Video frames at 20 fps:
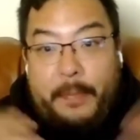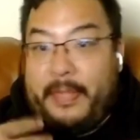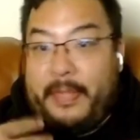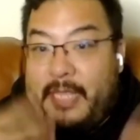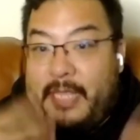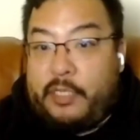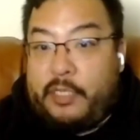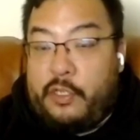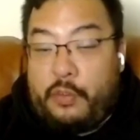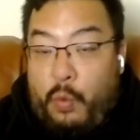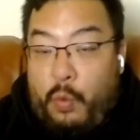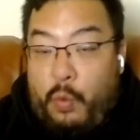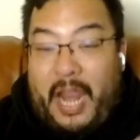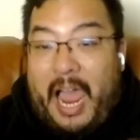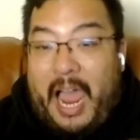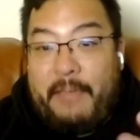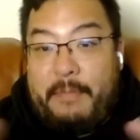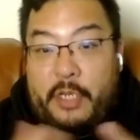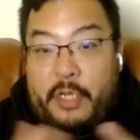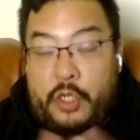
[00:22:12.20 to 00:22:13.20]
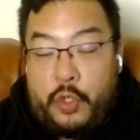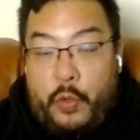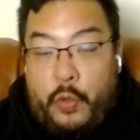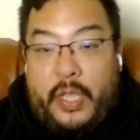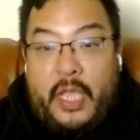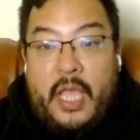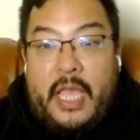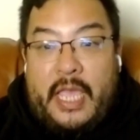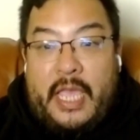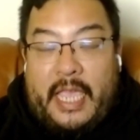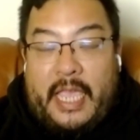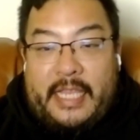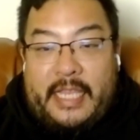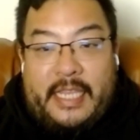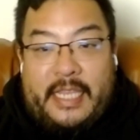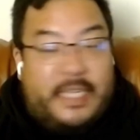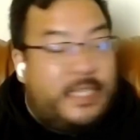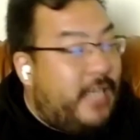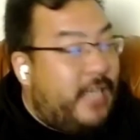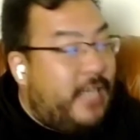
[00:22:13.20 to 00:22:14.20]
but that's just what I've been doing in
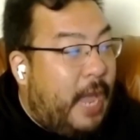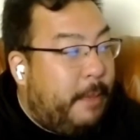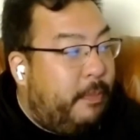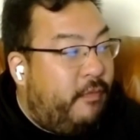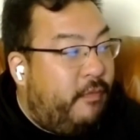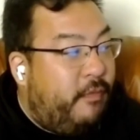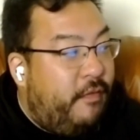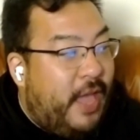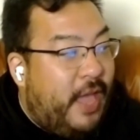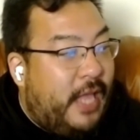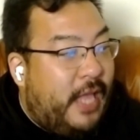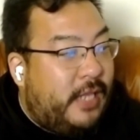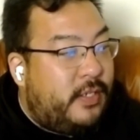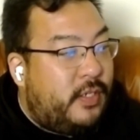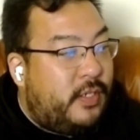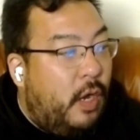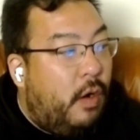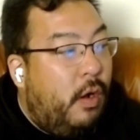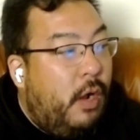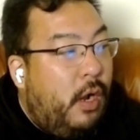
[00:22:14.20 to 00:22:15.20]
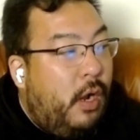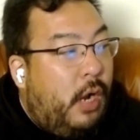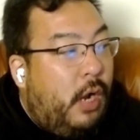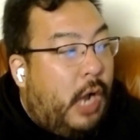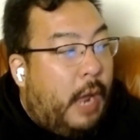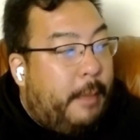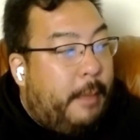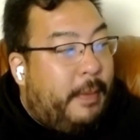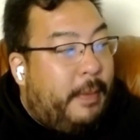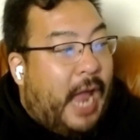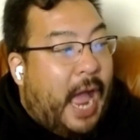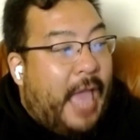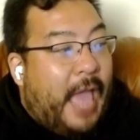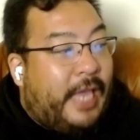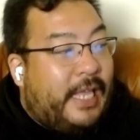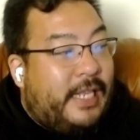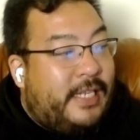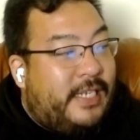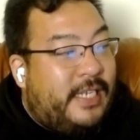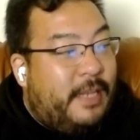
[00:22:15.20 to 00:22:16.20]
these type of events. So, I mean, I
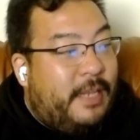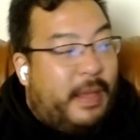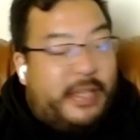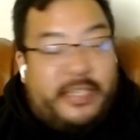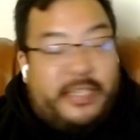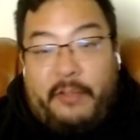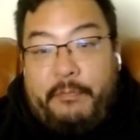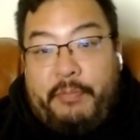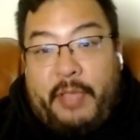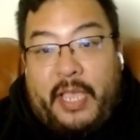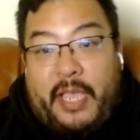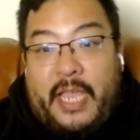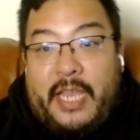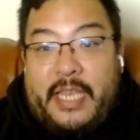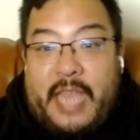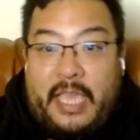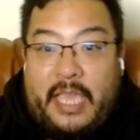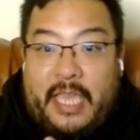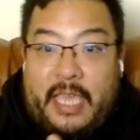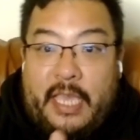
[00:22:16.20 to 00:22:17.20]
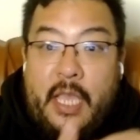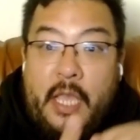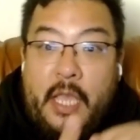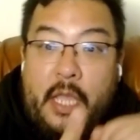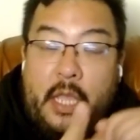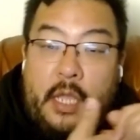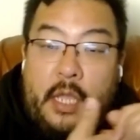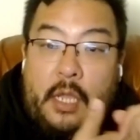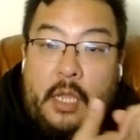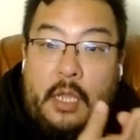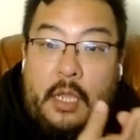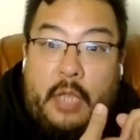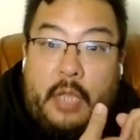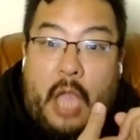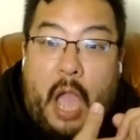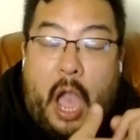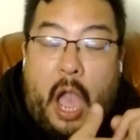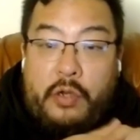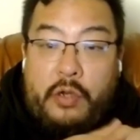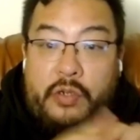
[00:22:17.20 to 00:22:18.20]
could see myself playing Hideki,
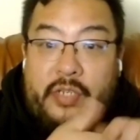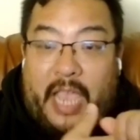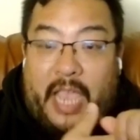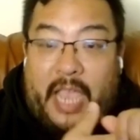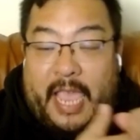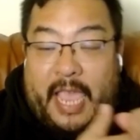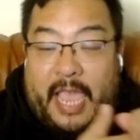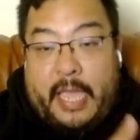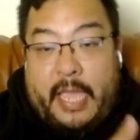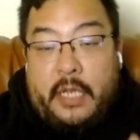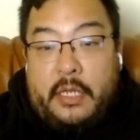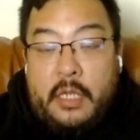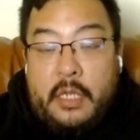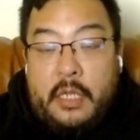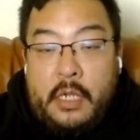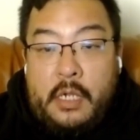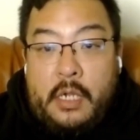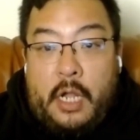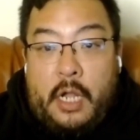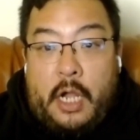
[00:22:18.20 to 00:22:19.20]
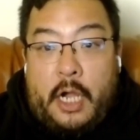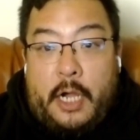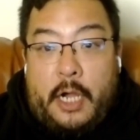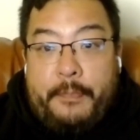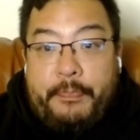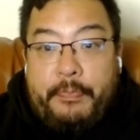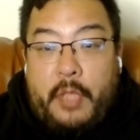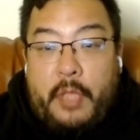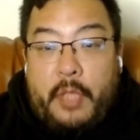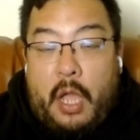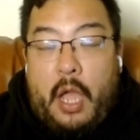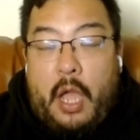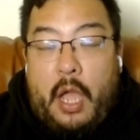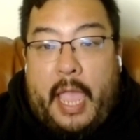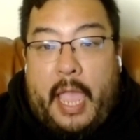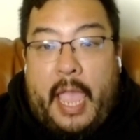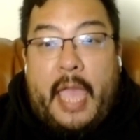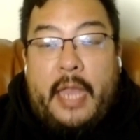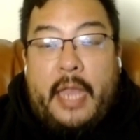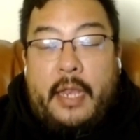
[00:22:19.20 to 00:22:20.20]
Connors, and Homa
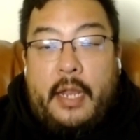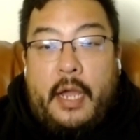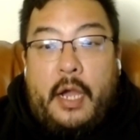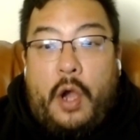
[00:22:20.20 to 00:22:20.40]
in